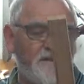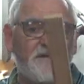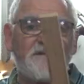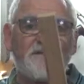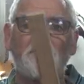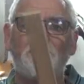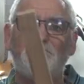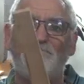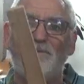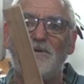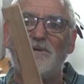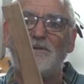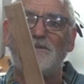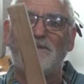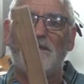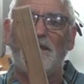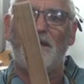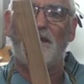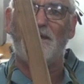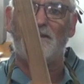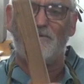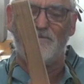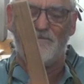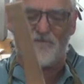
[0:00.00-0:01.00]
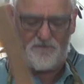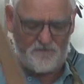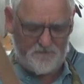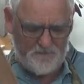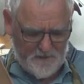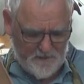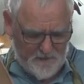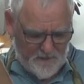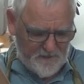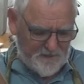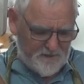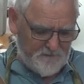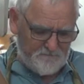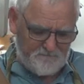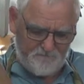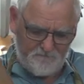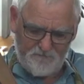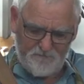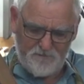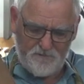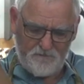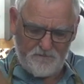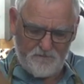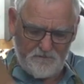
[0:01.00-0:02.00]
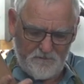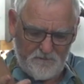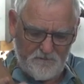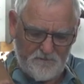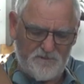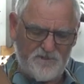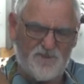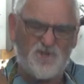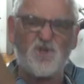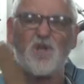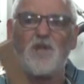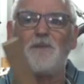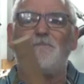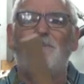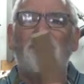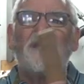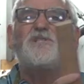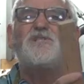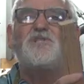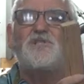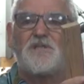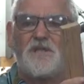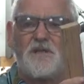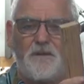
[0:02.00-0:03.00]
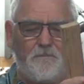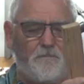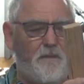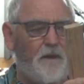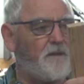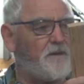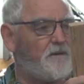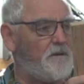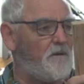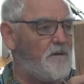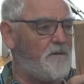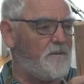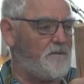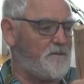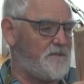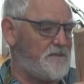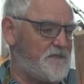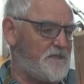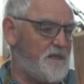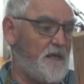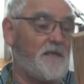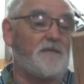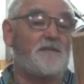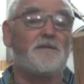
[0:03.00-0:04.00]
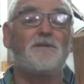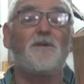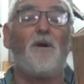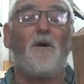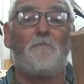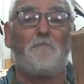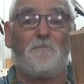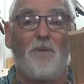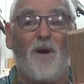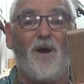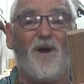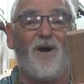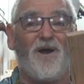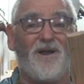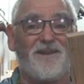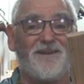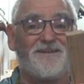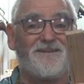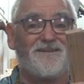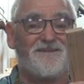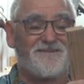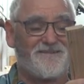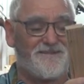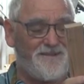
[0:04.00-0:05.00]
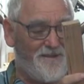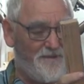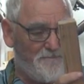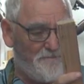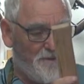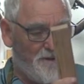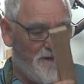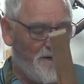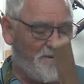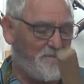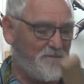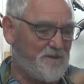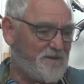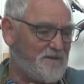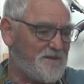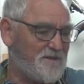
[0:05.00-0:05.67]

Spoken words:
this was built out of cheap-ish timber. It's not pine. It looks like pine, but